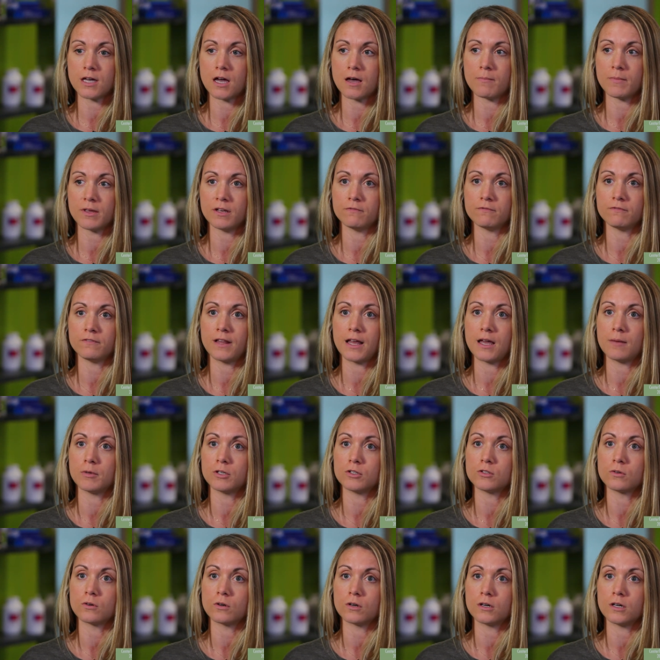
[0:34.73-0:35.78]
um,
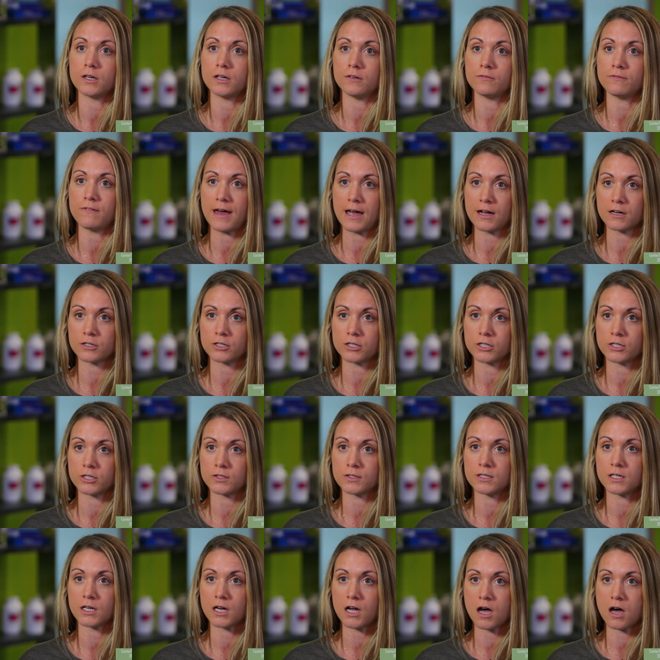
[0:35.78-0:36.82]
inflammatory factors
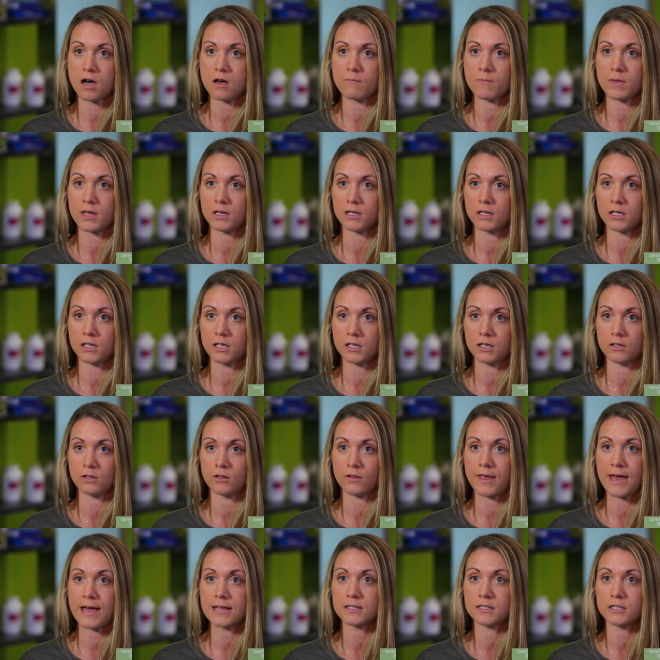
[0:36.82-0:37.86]
to come and heal
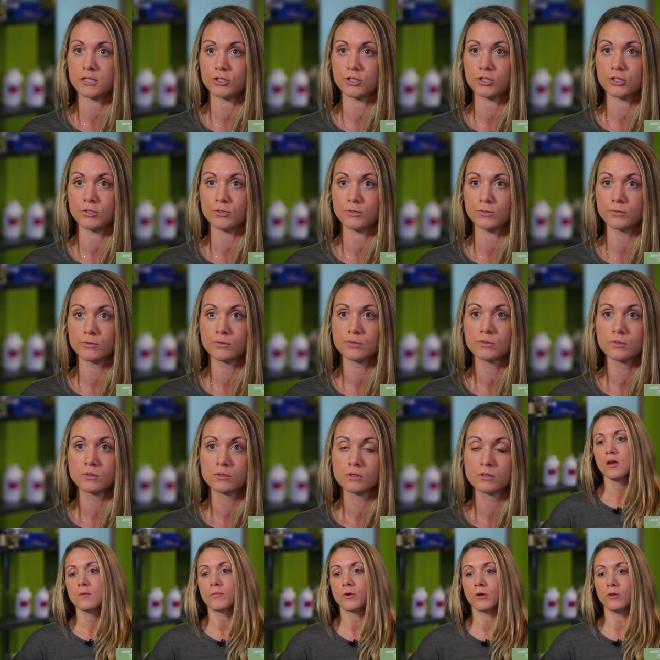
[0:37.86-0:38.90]
that tissue.
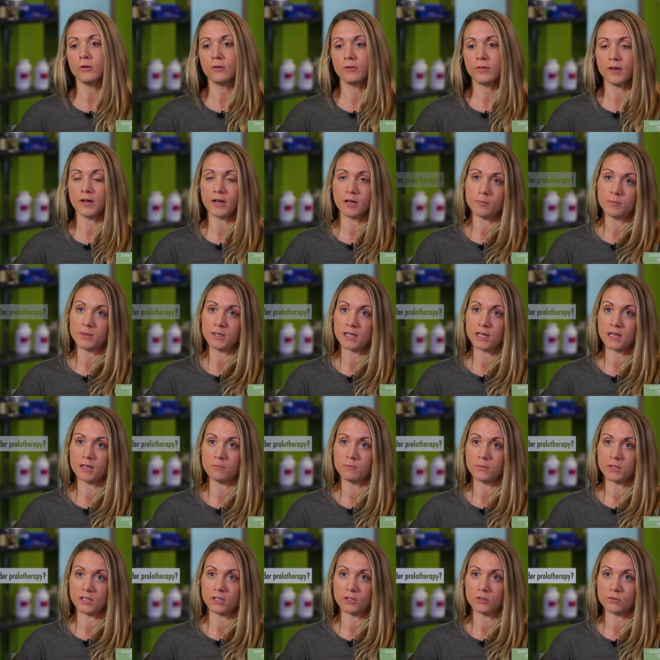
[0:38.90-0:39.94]
Prolotherapy can
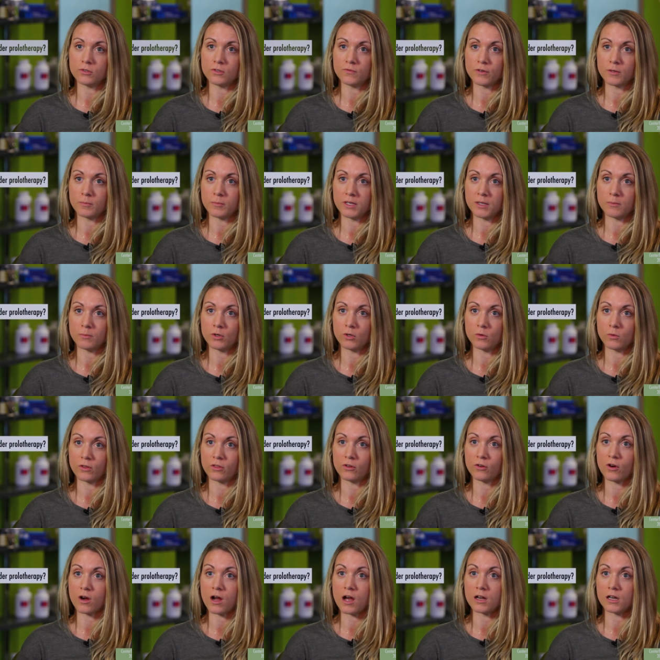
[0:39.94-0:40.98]
be used for people with
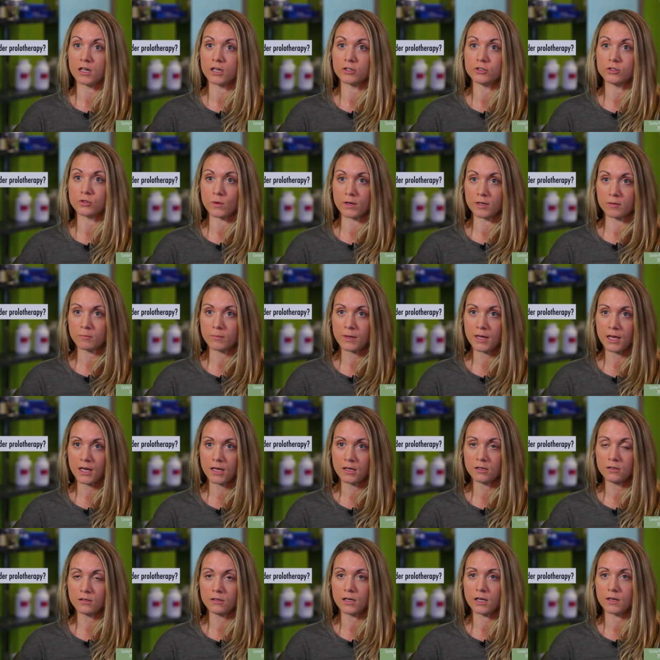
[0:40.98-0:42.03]
chronic joint
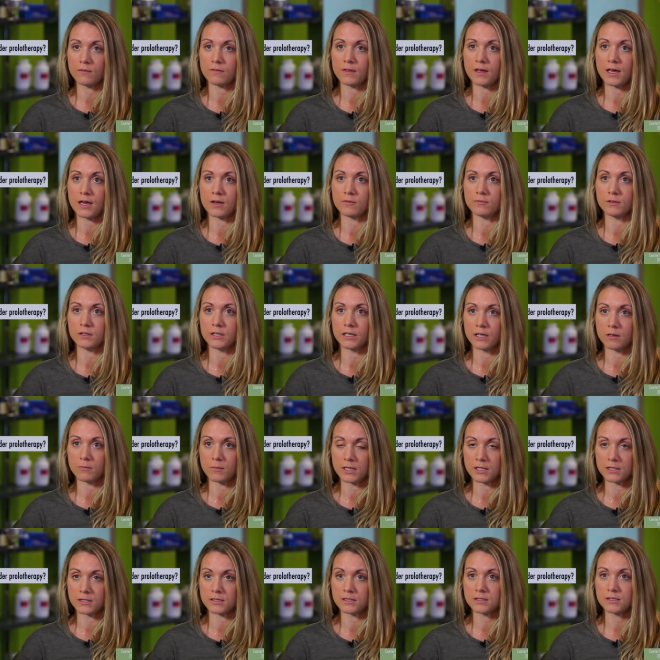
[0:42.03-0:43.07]
pain, if they have
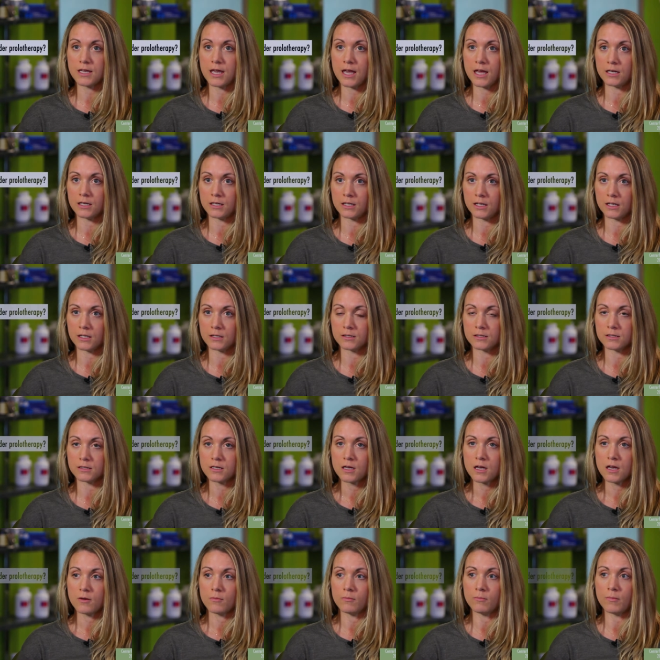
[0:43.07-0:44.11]
ligaments, tendons,
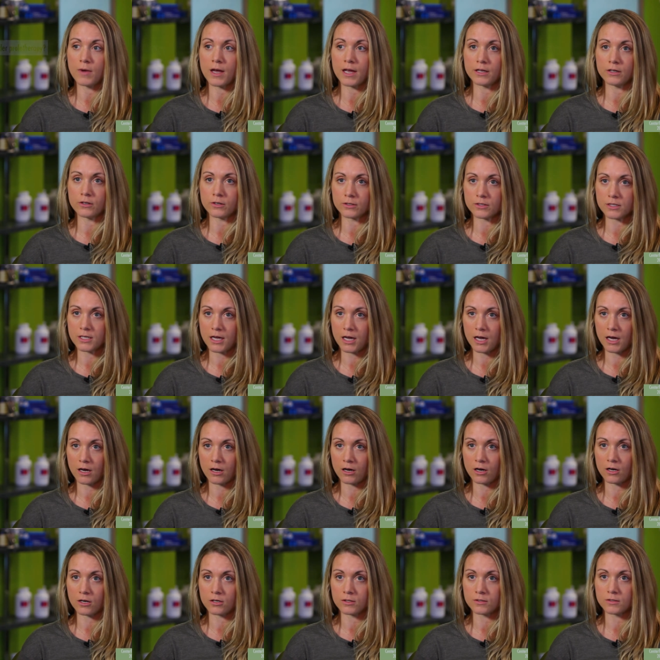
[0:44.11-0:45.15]
minor
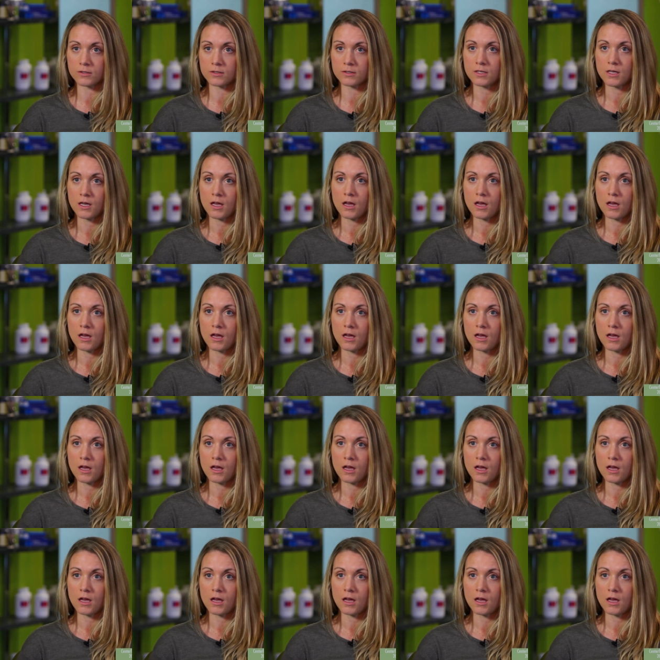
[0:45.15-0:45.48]
tears,